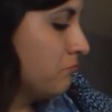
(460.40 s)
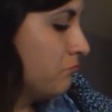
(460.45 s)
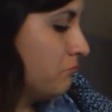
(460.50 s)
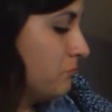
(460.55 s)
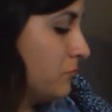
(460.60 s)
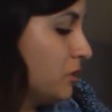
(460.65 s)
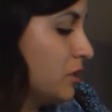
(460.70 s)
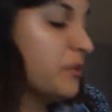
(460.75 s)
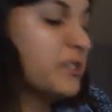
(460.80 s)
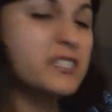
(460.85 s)

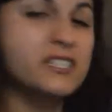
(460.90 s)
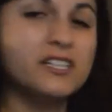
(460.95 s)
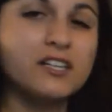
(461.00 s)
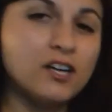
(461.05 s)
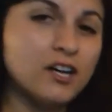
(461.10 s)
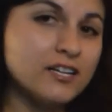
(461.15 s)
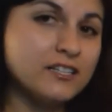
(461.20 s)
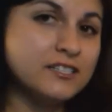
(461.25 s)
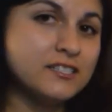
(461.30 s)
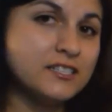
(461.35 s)
So it's a
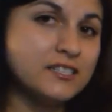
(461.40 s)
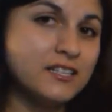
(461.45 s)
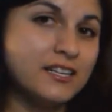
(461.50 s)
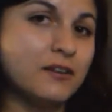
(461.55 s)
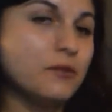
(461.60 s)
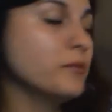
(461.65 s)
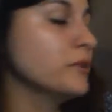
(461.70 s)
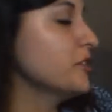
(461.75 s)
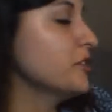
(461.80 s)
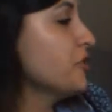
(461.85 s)

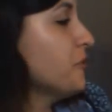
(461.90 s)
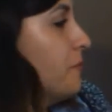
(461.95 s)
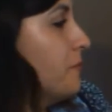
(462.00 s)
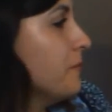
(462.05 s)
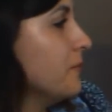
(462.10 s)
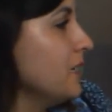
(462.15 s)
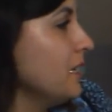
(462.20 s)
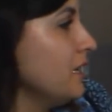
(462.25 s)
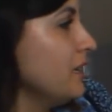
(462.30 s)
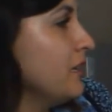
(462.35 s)
consonant, which
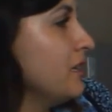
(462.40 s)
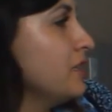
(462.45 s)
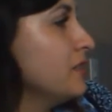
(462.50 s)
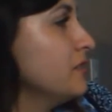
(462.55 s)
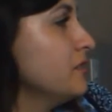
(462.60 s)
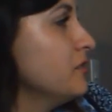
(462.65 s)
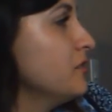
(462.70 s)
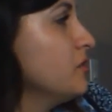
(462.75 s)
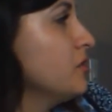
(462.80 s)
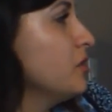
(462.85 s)

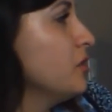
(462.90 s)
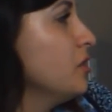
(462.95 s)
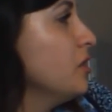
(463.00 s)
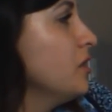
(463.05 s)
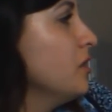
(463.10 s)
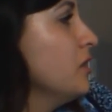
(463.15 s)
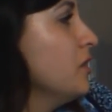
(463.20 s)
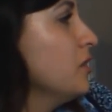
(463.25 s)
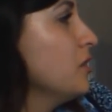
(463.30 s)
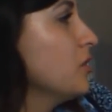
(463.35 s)
means
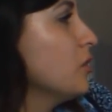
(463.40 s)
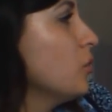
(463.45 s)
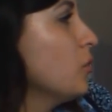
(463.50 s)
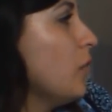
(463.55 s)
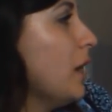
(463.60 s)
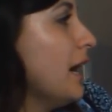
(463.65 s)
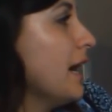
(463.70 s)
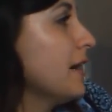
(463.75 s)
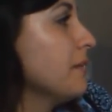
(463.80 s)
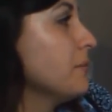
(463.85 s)
the
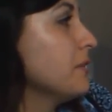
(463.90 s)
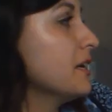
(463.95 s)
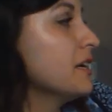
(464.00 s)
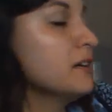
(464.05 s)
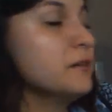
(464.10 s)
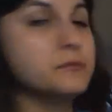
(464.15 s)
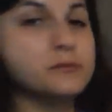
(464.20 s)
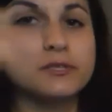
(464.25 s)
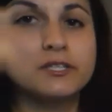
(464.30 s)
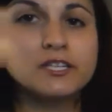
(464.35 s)
Y
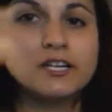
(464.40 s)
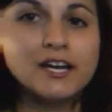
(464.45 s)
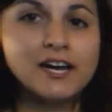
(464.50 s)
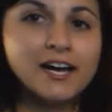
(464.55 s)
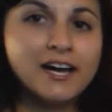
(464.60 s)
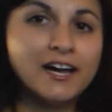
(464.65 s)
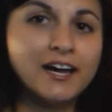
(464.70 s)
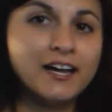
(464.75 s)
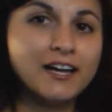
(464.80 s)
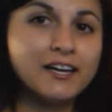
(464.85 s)
becomes an
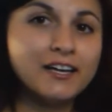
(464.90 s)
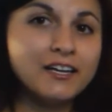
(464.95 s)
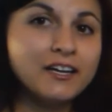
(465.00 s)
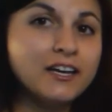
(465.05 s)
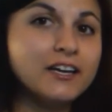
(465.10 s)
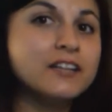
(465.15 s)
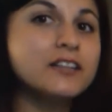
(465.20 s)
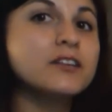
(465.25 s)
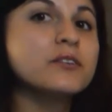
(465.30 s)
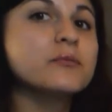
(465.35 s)
I,
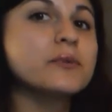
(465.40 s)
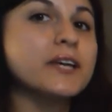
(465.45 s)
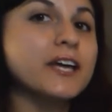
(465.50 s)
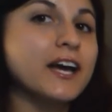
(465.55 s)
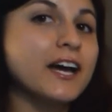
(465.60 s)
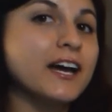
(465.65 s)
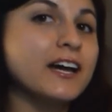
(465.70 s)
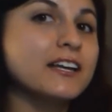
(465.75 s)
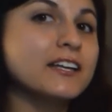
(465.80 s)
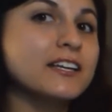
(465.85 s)
and then we
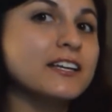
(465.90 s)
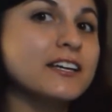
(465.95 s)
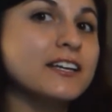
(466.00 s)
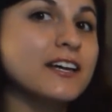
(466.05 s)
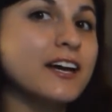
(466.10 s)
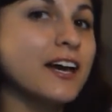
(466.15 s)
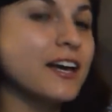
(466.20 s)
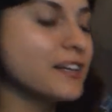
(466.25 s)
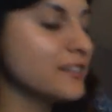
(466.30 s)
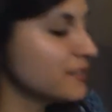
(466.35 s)
add
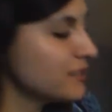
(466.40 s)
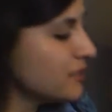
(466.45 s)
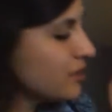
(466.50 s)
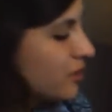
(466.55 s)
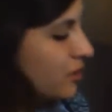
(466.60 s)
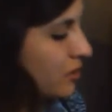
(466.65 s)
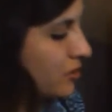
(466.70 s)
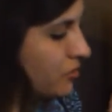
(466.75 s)
ES.